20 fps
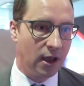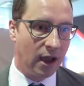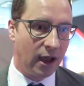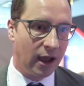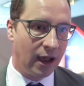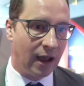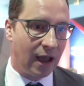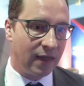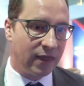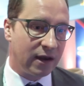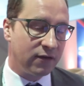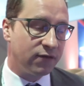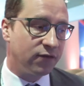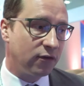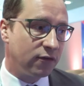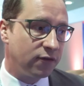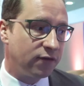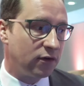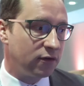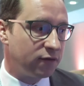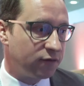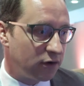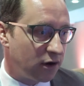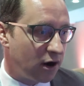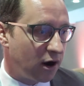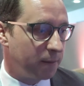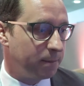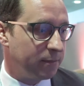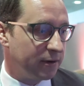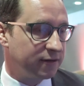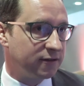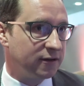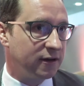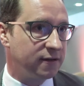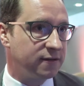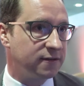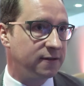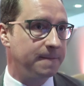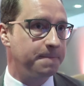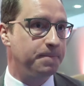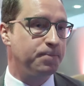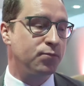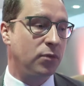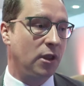And then for our business,